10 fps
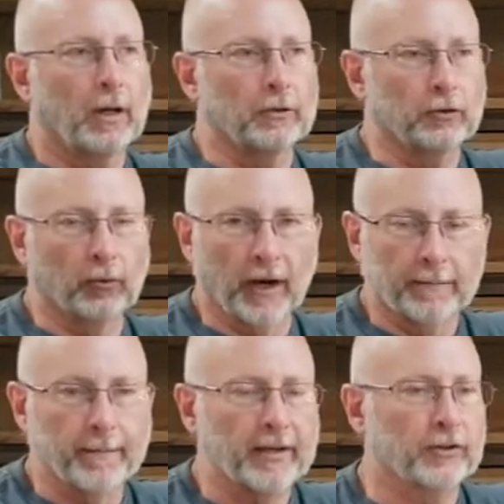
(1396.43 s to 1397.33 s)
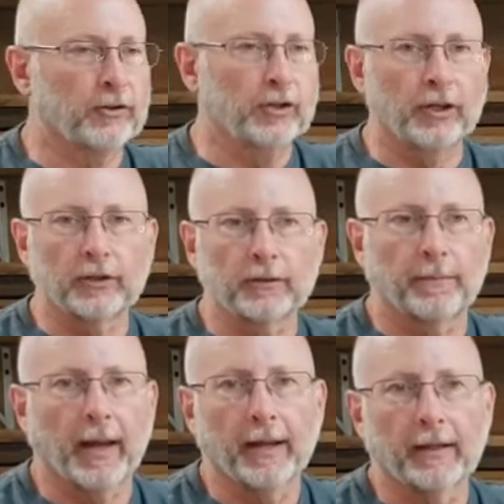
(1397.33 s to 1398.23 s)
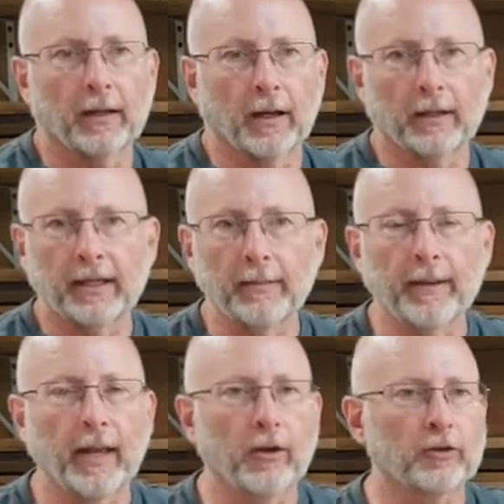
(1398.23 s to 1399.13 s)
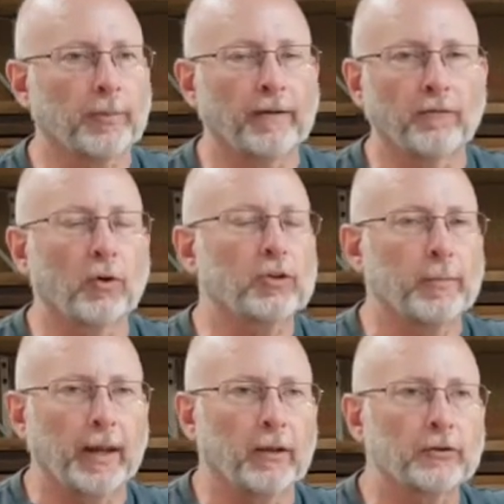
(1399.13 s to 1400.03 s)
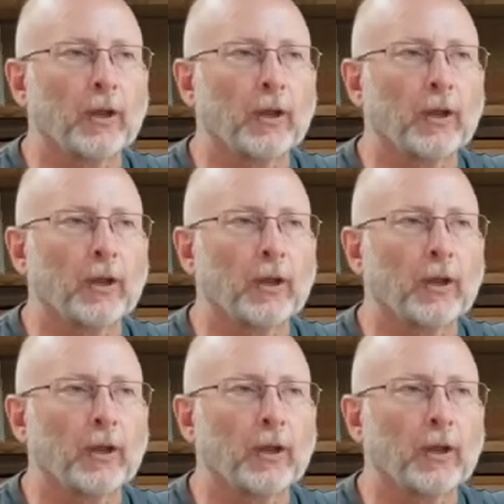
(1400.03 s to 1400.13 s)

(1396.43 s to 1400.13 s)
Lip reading: direct messages, by emails, by voicemails,